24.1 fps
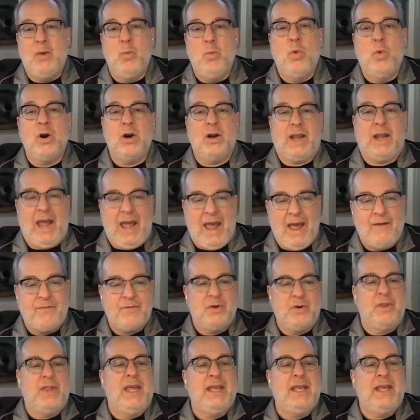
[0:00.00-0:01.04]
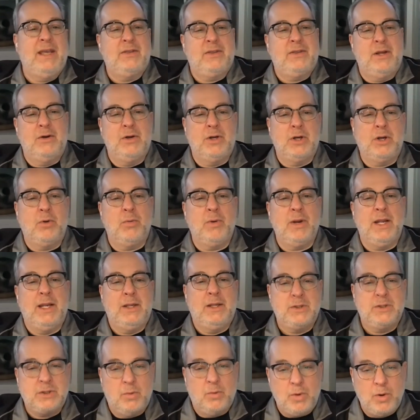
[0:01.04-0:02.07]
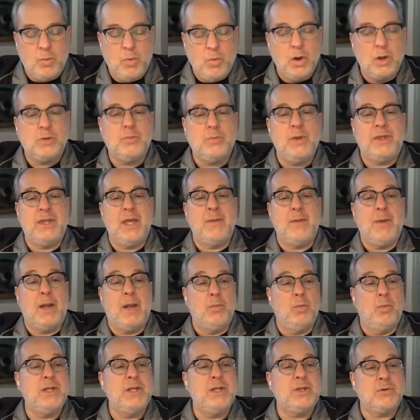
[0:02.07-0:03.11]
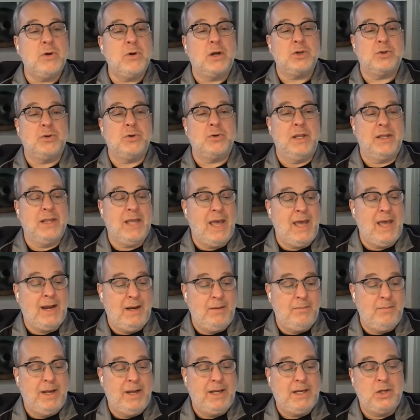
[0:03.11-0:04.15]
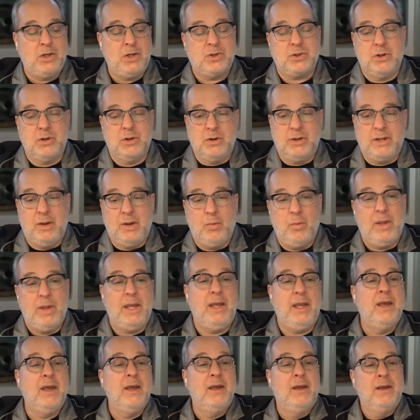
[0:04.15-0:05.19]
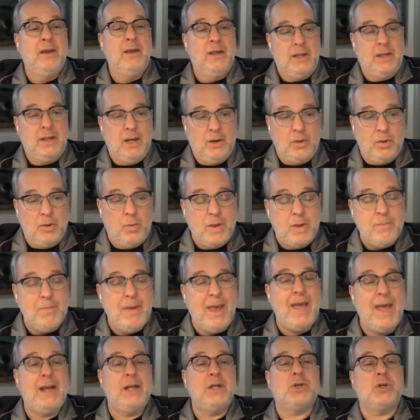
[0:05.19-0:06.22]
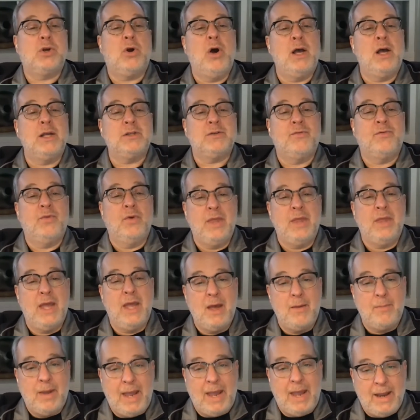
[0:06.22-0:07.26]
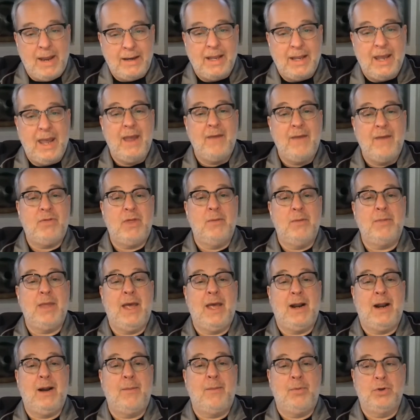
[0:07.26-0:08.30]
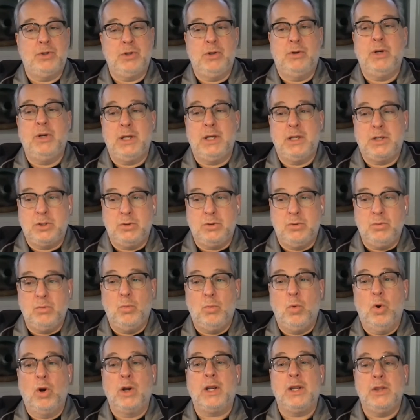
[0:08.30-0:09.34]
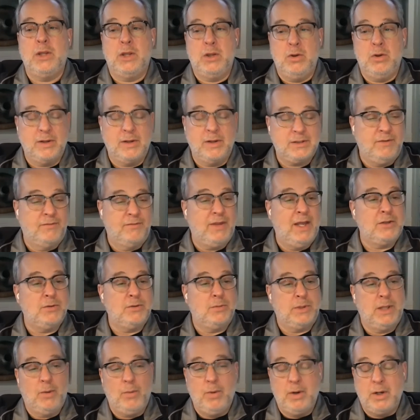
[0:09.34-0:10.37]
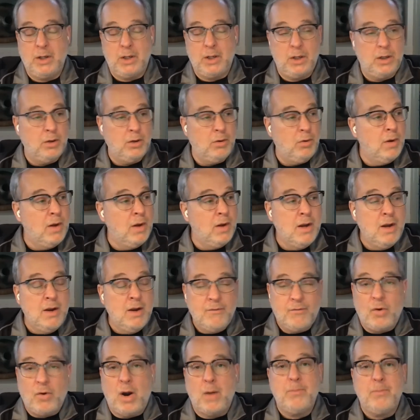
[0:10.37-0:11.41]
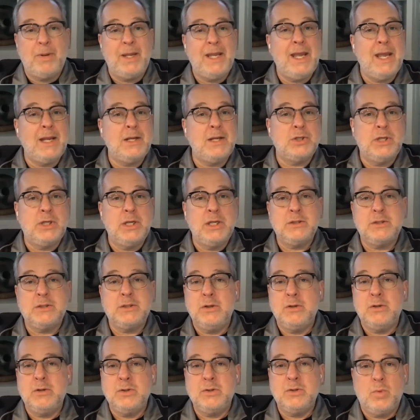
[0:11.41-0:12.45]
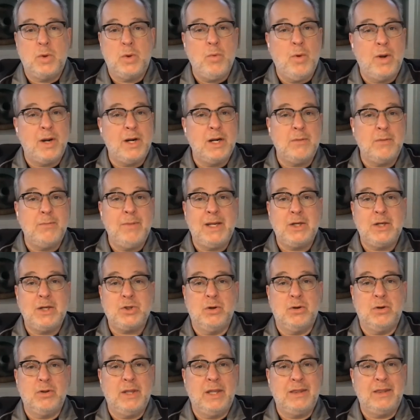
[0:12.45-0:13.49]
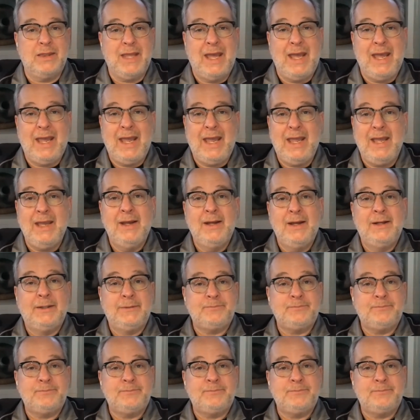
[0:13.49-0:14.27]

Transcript: work after they get their degree. So we worked with them on restructuring that and making sure that we managed costs for them and gave them that opportunity to work in the US if that's what they wanted to do. For our PhD students, we wanted to make sure that they,